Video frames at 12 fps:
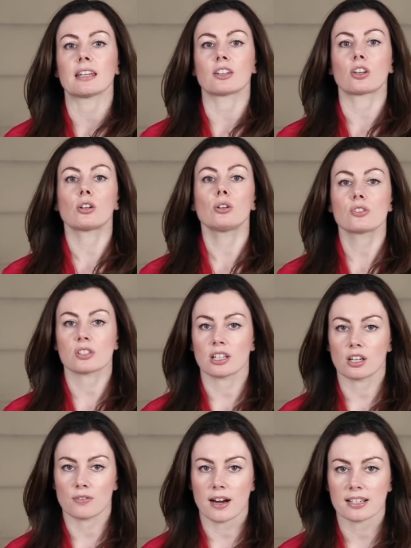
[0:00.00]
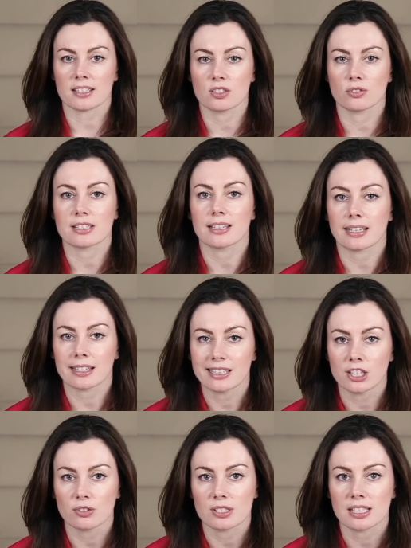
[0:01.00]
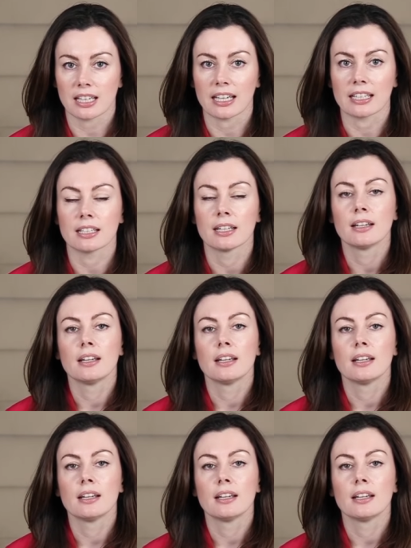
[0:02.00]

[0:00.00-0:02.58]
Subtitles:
including carotenoids like lutein,